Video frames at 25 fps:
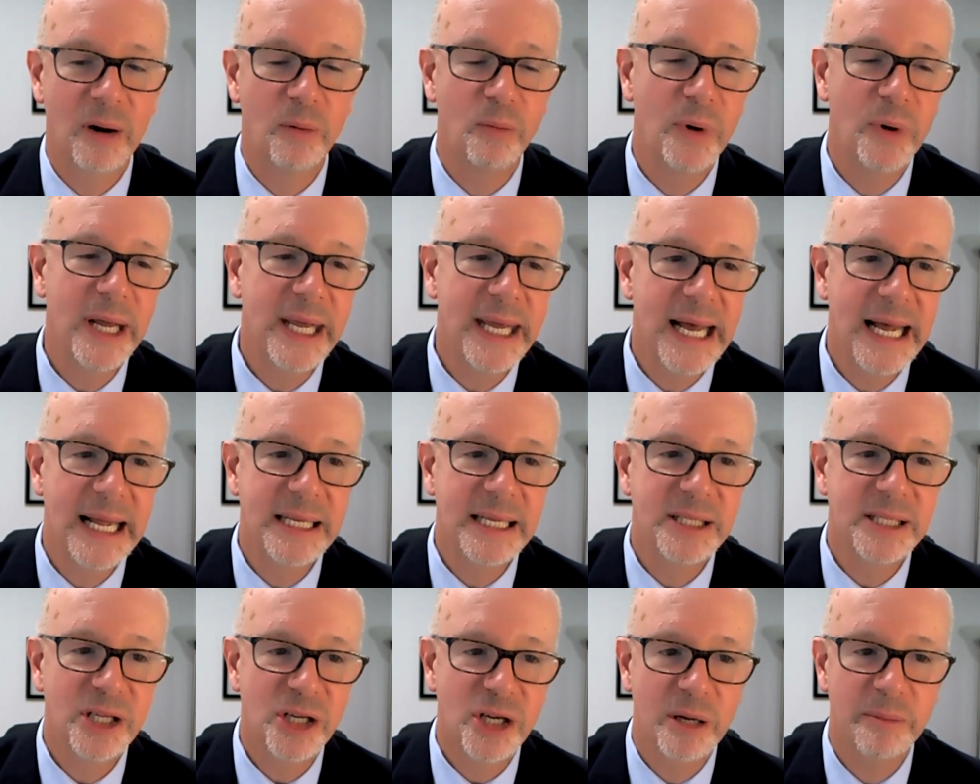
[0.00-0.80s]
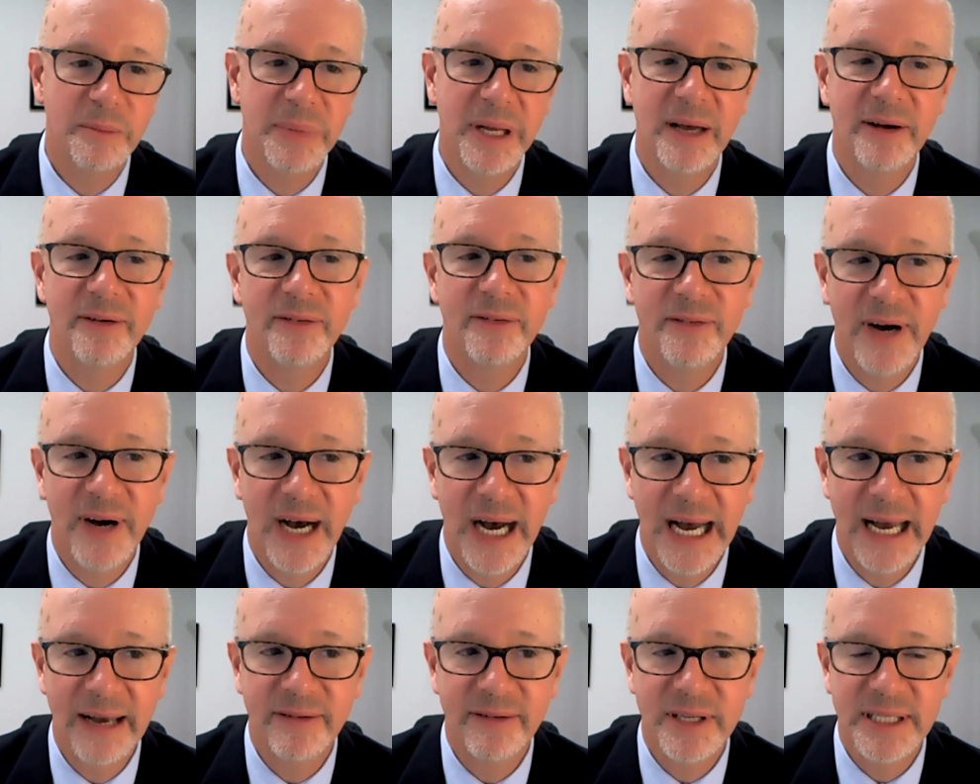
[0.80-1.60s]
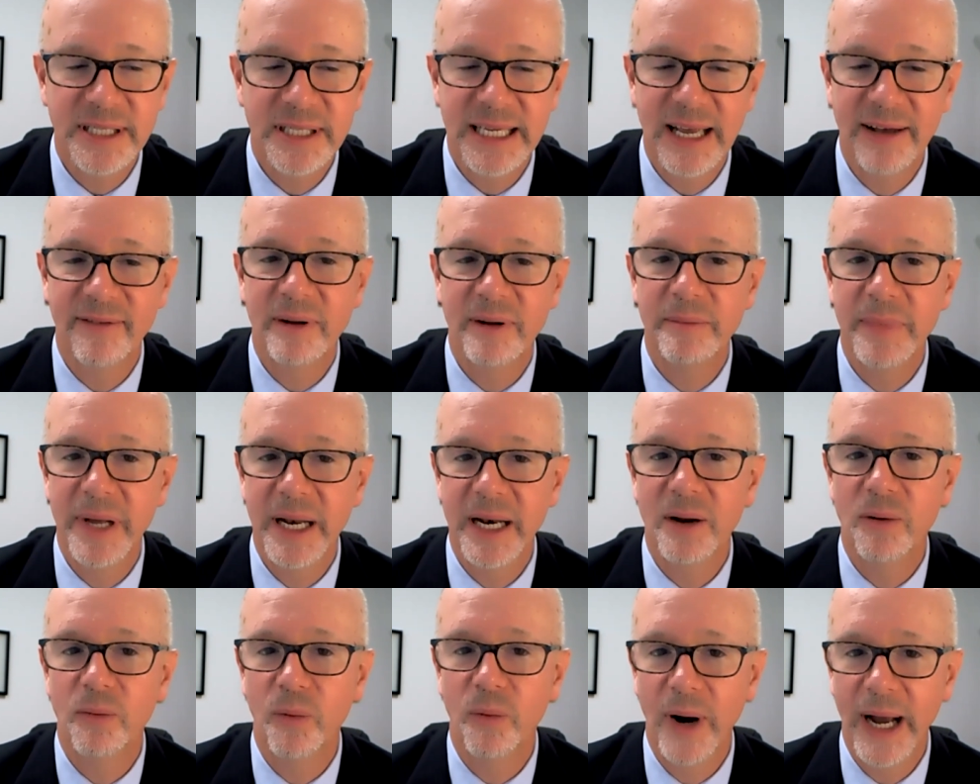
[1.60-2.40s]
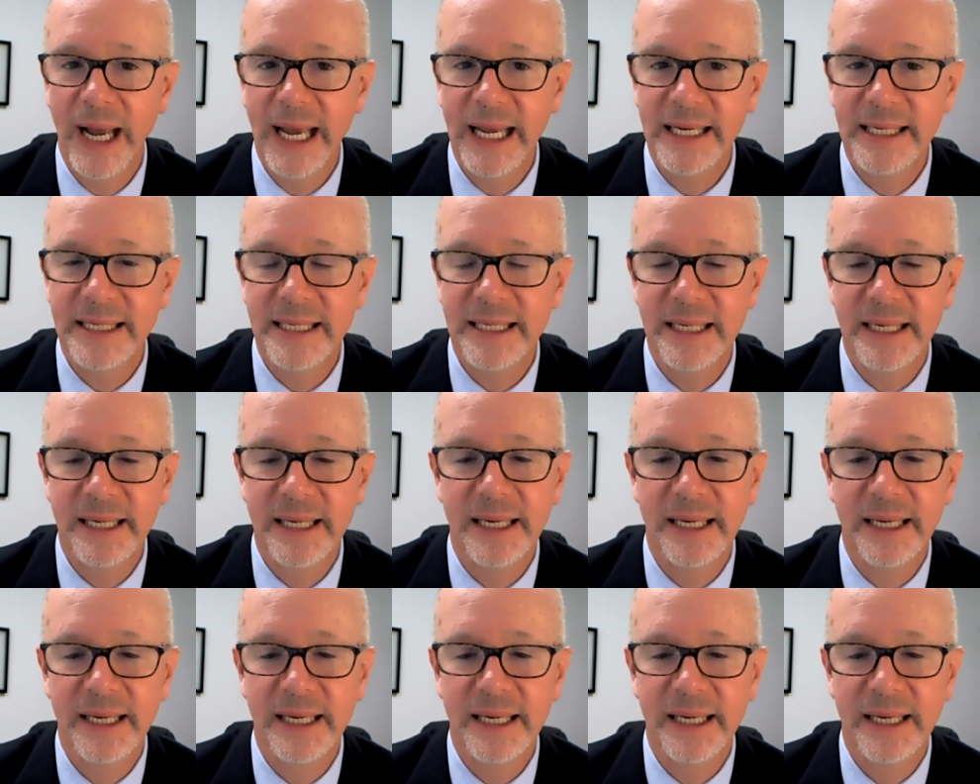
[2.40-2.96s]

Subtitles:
weekends, it could be a 5 to 7 minute wait.